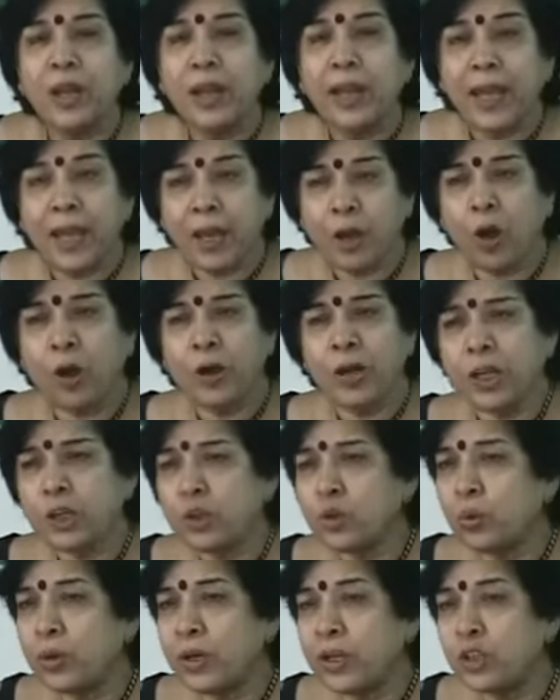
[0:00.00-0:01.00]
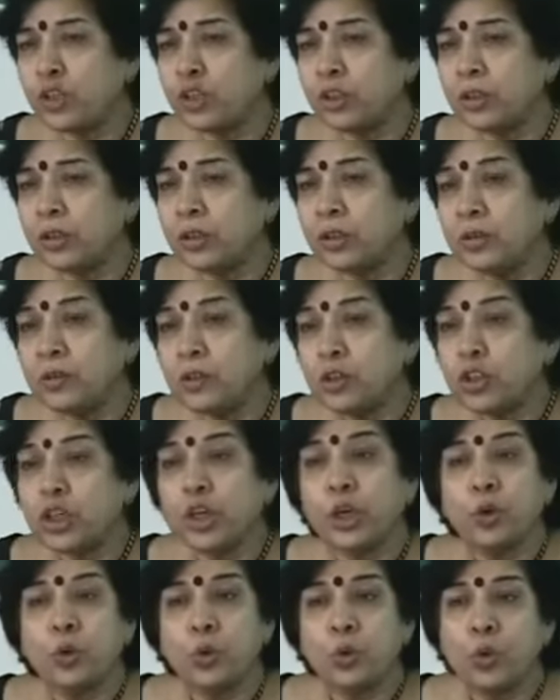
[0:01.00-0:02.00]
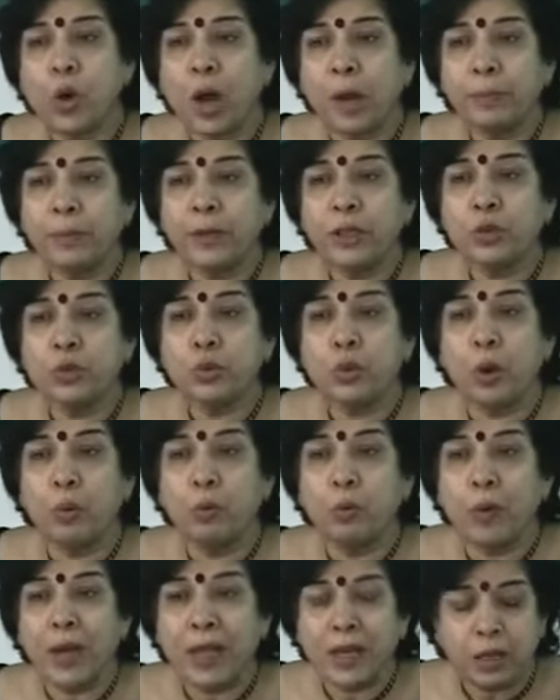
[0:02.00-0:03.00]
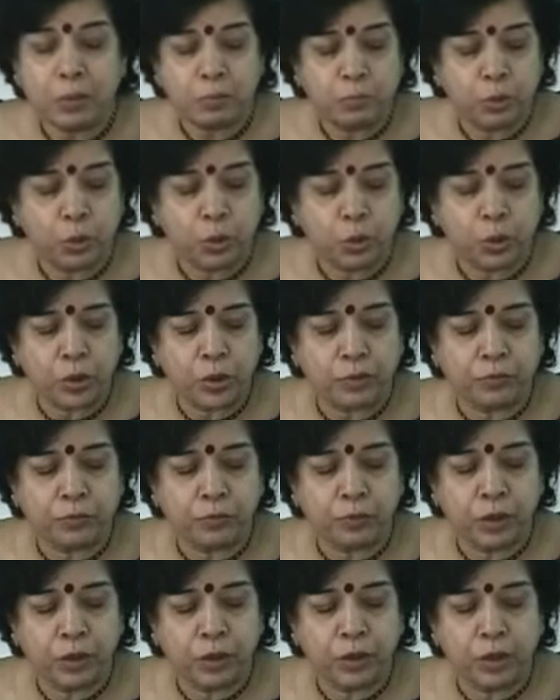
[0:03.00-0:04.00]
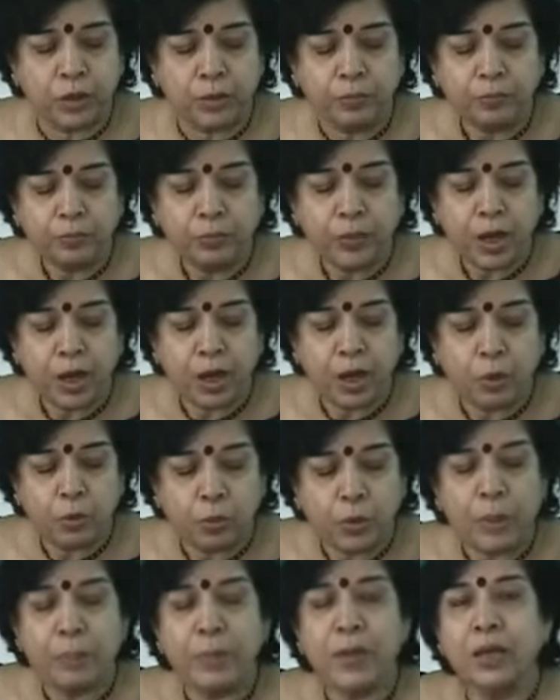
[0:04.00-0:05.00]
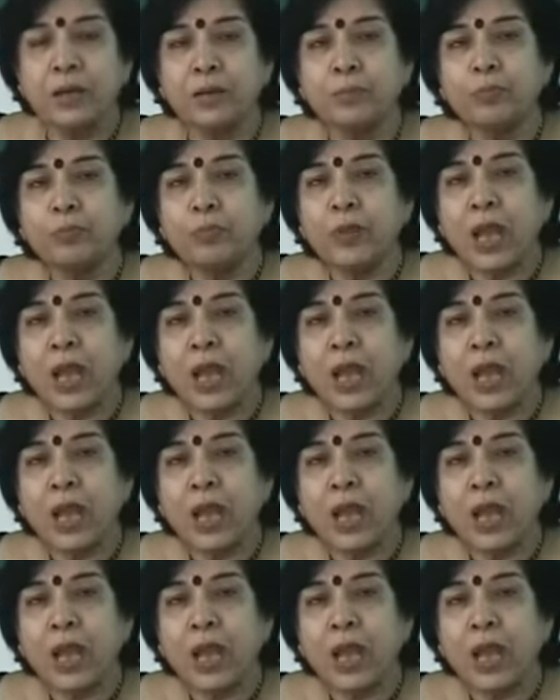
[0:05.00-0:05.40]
According to legend, she grew up into a very beautiful uh, woman